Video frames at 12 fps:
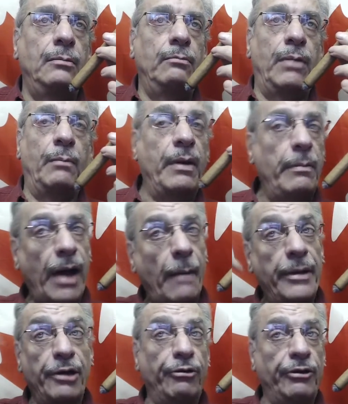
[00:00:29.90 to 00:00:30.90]
But maybe I'm
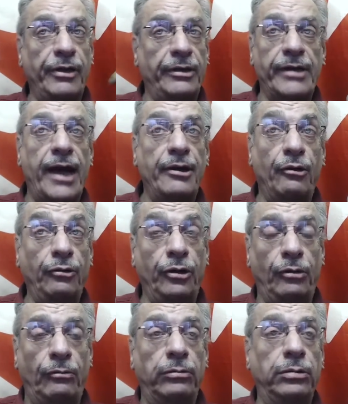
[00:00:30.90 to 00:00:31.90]
hearing things. I don't know.